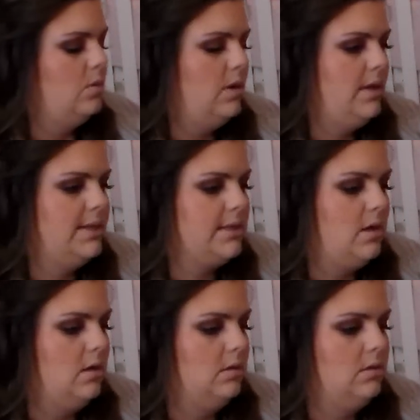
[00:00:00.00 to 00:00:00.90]
what are these
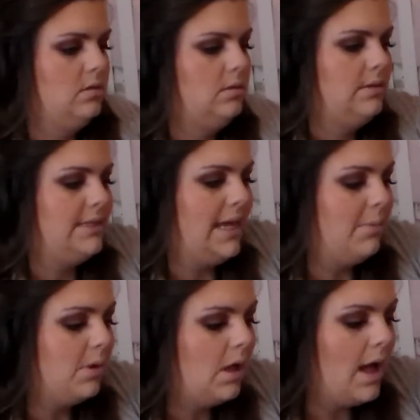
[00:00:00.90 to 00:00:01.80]
called?
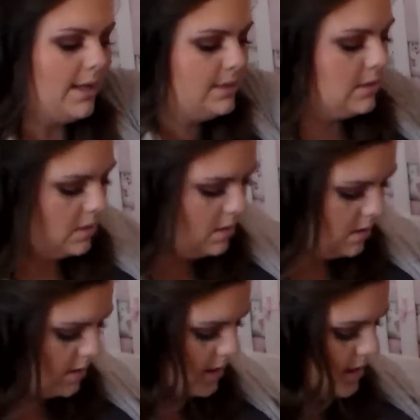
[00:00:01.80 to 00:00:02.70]
Tablecloths.
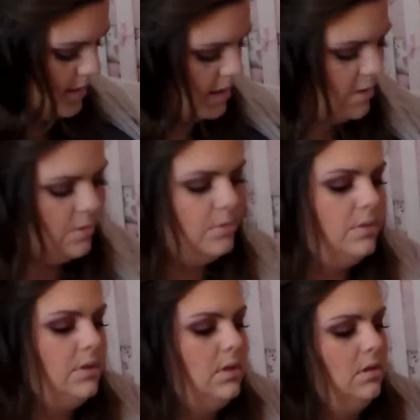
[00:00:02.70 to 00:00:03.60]
And
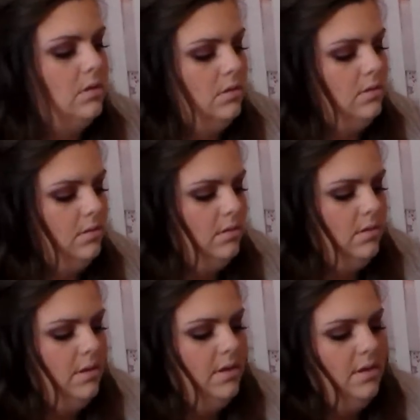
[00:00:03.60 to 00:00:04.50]
those,
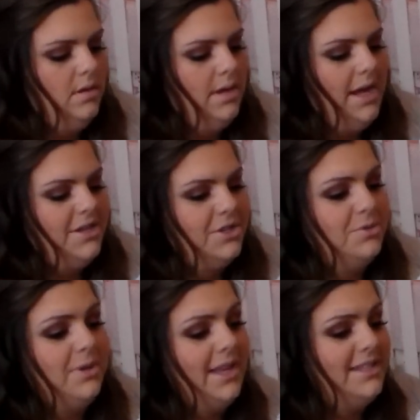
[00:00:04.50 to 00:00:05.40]
I just
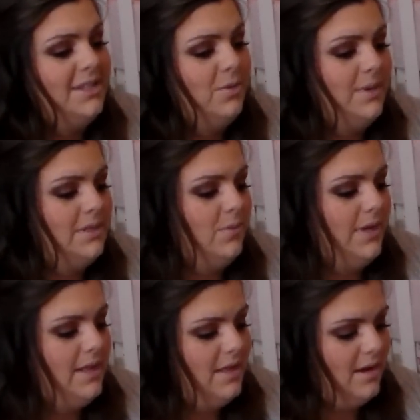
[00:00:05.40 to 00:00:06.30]
realized there wasn't
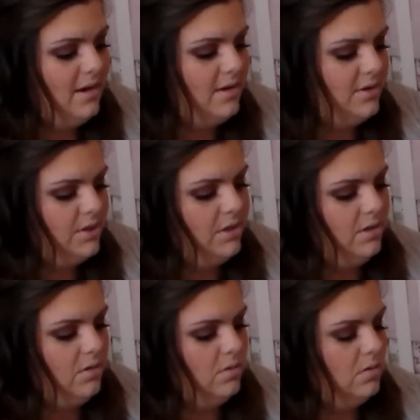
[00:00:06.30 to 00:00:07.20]
one in there,
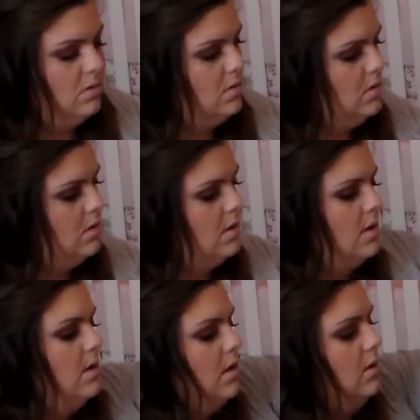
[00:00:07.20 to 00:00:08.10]
so
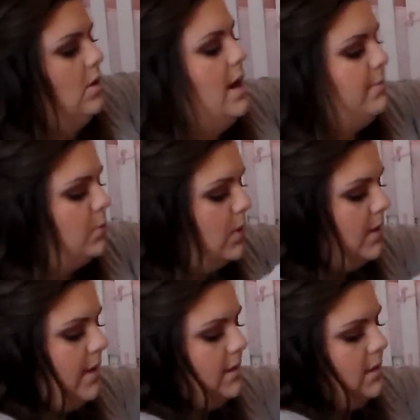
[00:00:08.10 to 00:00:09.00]
grabbed one.
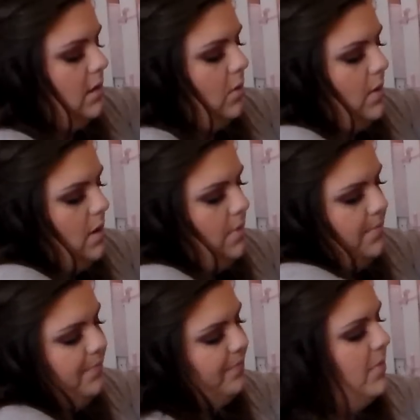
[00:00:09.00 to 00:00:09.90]
That's gonna go in there.
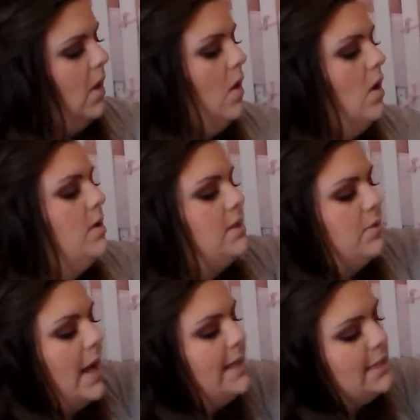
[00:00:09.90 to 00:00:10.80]
So
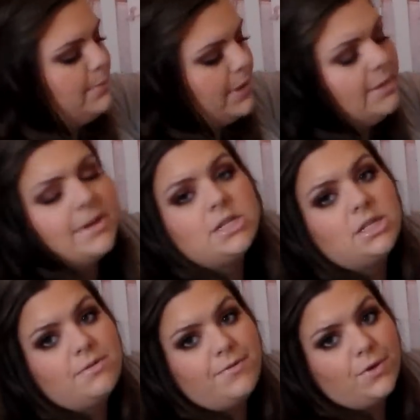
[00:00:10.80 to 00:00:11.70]
that's pretty much
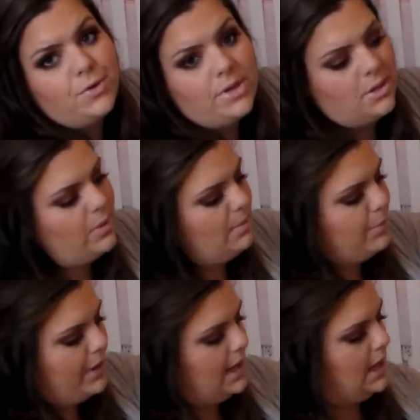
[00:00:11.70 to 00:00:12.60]
the food that we
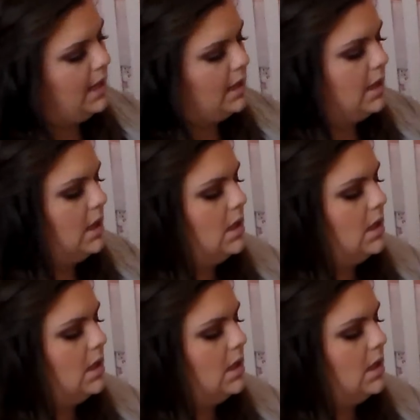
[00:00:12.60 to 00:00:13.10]
bring